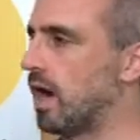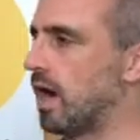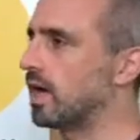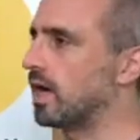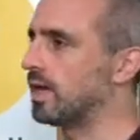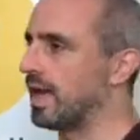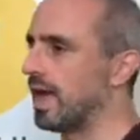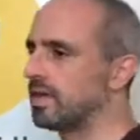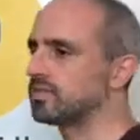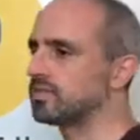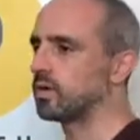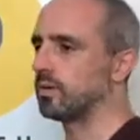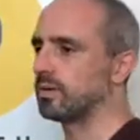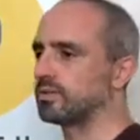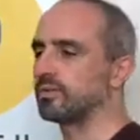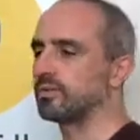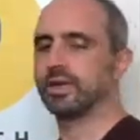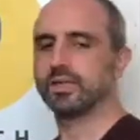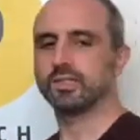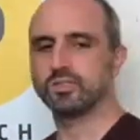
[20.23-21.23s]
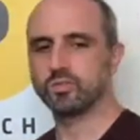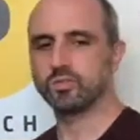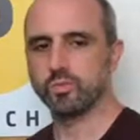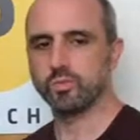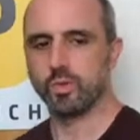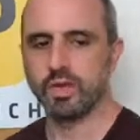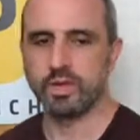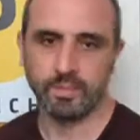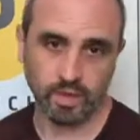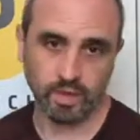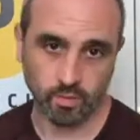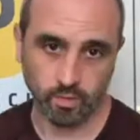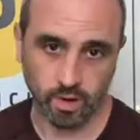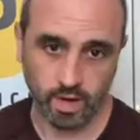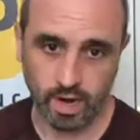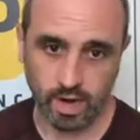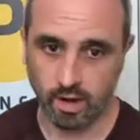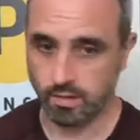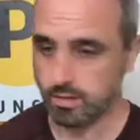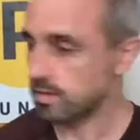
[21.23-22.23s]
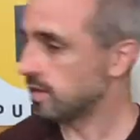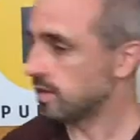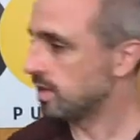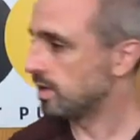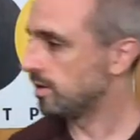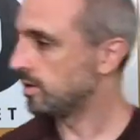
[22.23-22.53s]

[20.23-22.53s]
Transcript: rocking. As always, we've got a 20-minute workout.